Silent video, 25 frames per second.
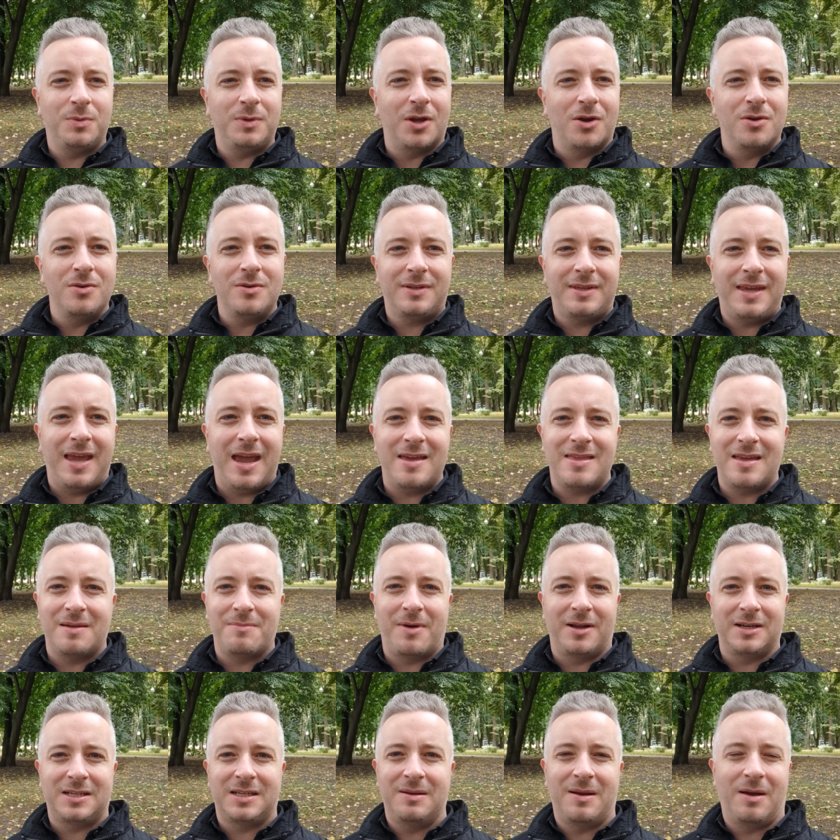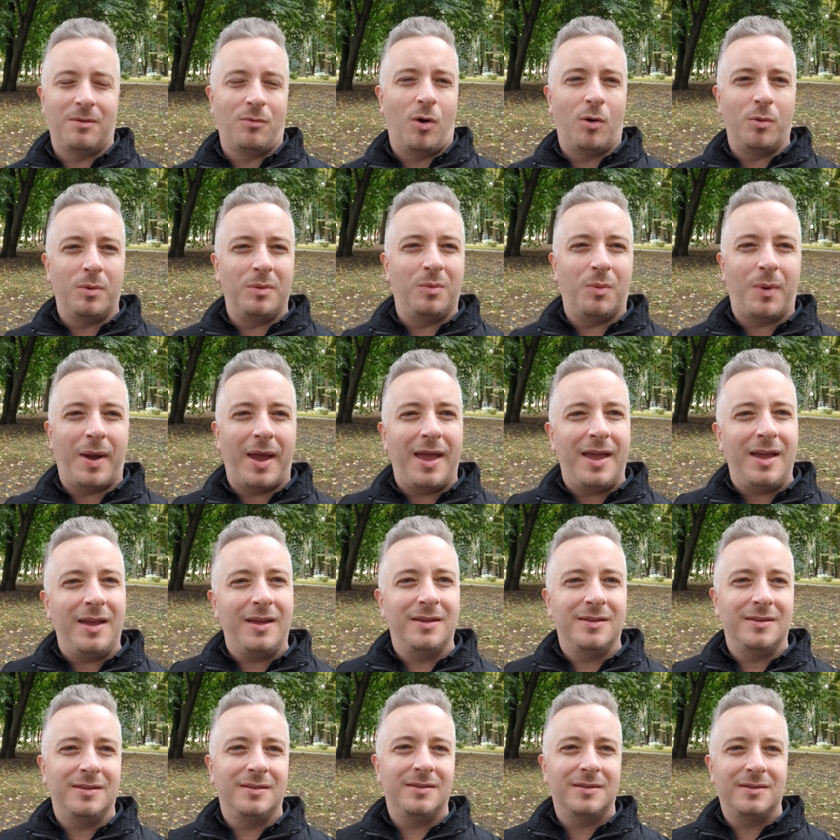we don't care that much about what we
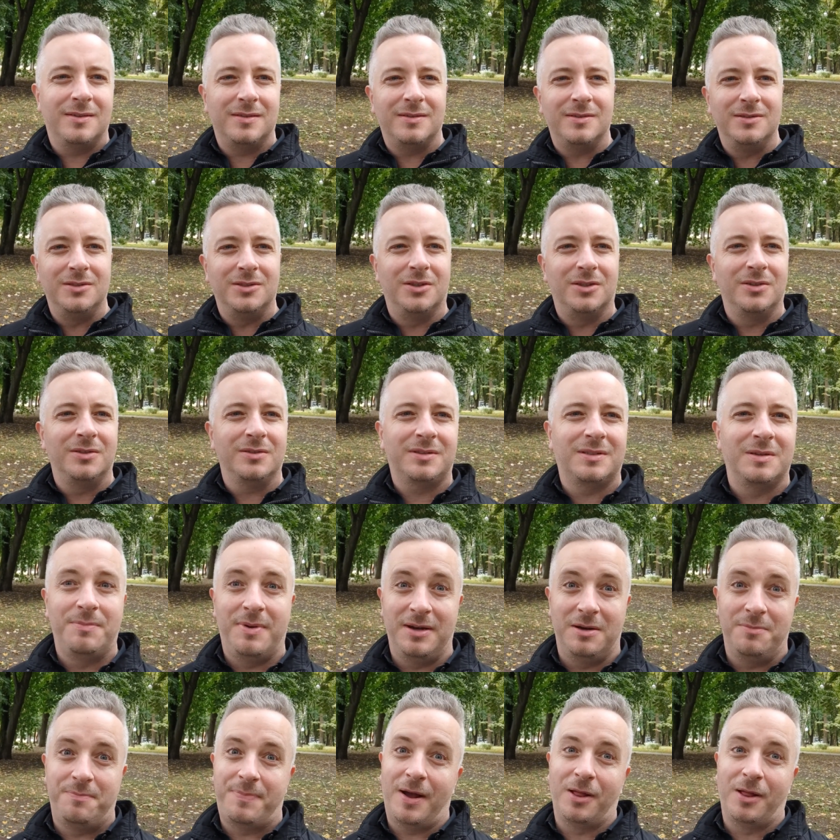wear, you know, compared to